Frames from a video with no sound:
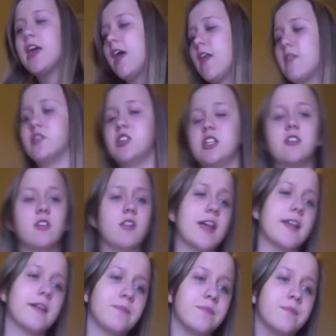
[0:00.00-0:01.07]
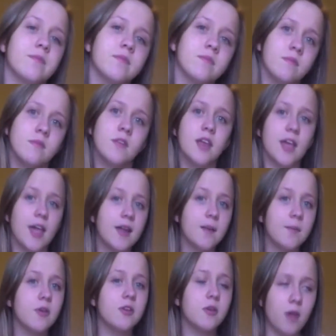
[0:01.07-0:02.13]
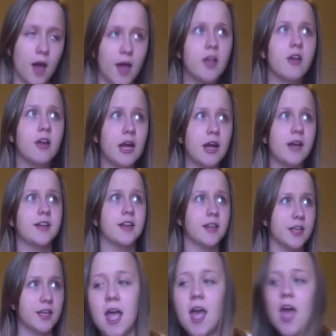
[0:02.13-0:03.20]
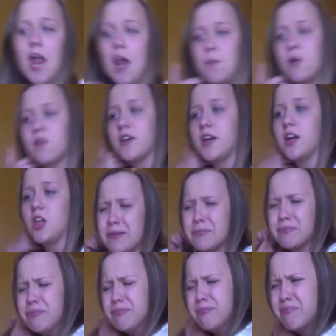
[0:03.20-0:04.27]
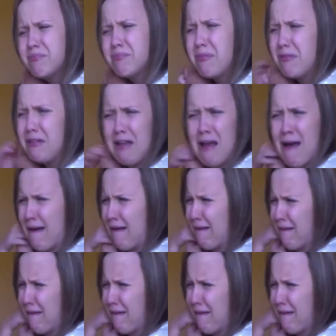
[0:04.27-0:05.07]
And she's all like, Annabelle, you cut your hair, didn't you? And I'm over here like, but no.